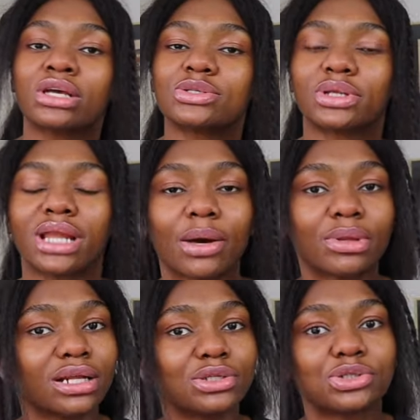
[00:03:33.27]
So now
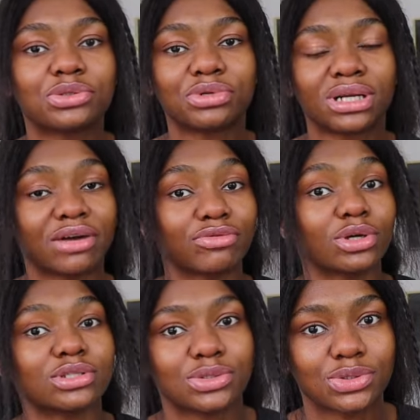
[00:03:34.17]
that the children have
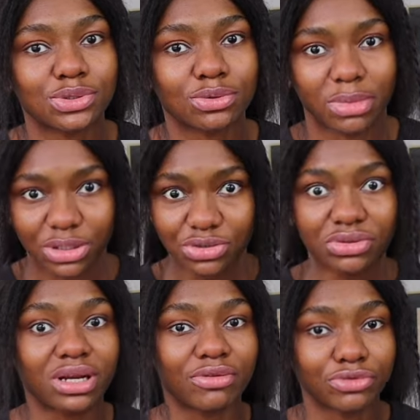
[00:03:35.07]
gotten to, my
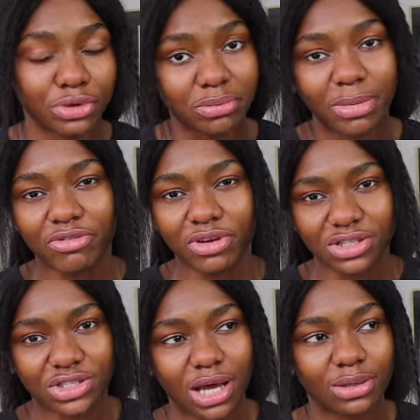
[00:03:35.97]
children have grown, my
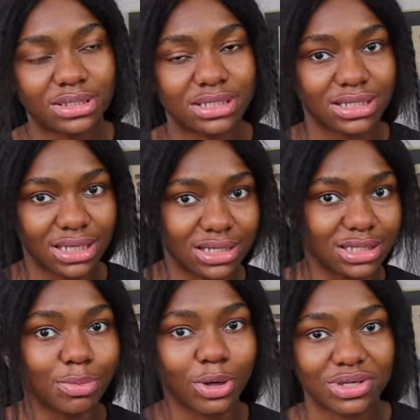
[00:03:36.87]
first child is
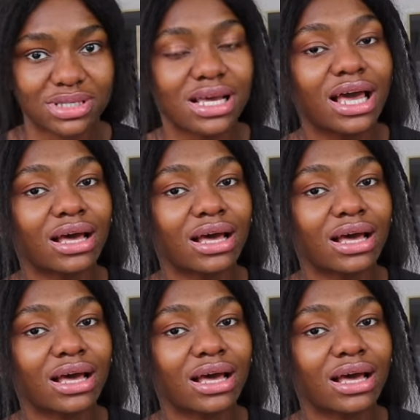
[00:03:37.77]
6+,